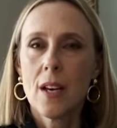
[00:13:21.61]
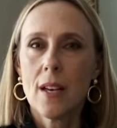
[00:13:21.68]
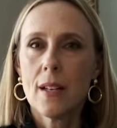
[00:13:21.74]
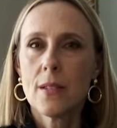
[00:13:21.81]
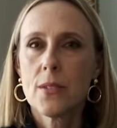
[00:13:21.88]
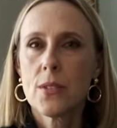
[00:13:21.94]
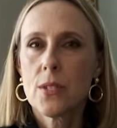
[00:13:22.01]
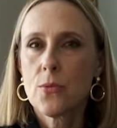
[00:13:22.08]

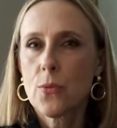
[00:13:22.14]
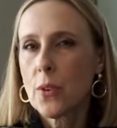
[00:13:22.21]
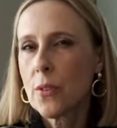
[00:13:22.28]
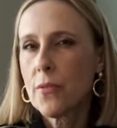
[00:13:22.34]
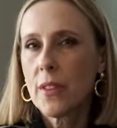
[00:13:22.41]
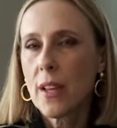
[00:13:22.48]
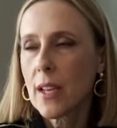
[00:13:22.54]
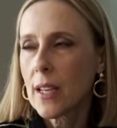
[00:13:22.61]
It's sort
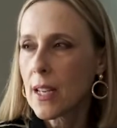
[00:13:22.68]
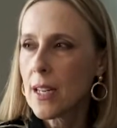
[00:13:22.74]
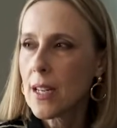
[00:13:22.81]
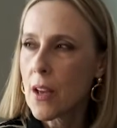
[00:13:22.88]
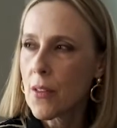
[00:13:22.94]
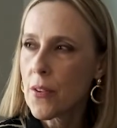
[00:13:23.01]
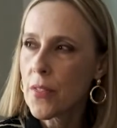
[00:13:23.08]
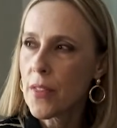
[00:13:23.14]
of like
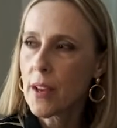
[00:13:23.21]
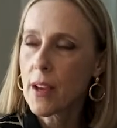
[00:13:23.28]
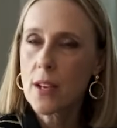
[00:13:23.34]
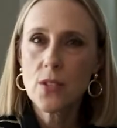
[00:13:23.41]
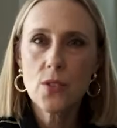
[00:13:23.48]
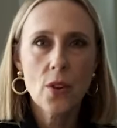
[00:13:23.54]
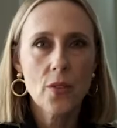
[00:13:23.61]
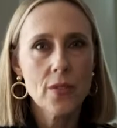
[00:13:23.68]
another thing I
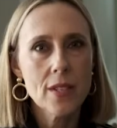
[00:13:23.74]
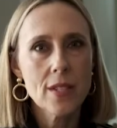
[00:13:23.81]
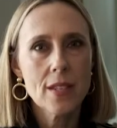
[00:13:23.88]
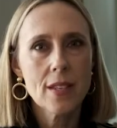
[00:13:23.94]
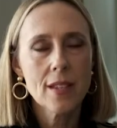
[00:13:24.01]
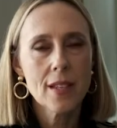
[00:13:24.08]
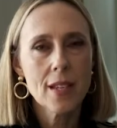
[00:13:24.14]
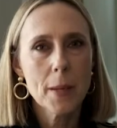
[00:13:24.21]
saw
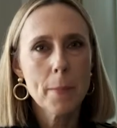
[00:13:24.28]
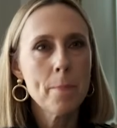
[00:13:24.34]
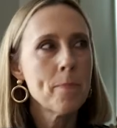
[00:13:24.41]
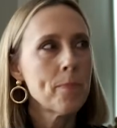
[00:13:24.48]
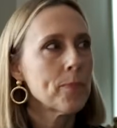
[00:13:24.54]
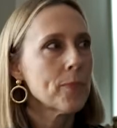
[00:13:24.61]
recently.